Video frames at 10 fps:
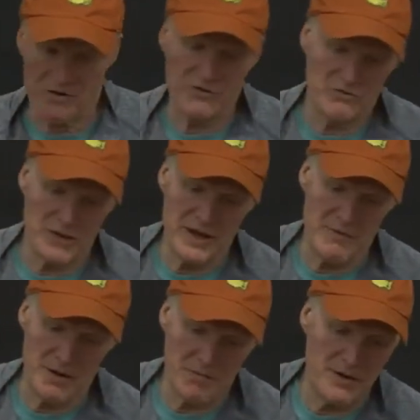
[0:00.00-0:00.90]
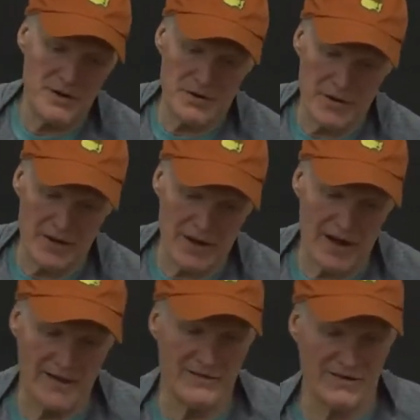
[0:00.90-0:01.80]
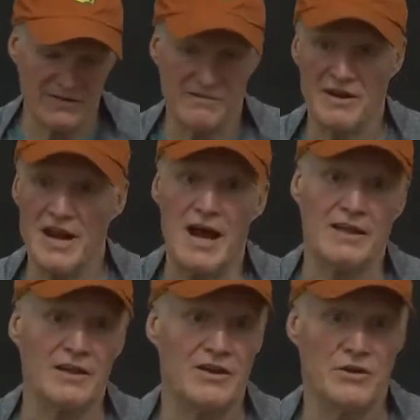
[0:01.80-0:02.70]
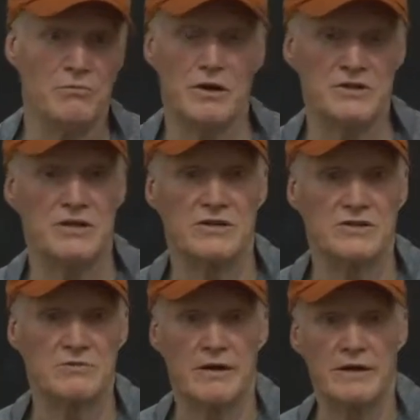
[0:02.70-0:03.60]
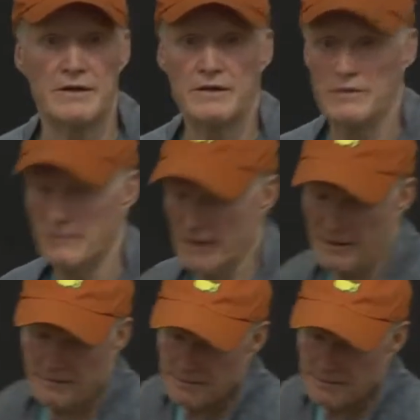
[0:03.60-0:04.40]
curves we came up here in the context of a nonlinear budget constraint. Okay.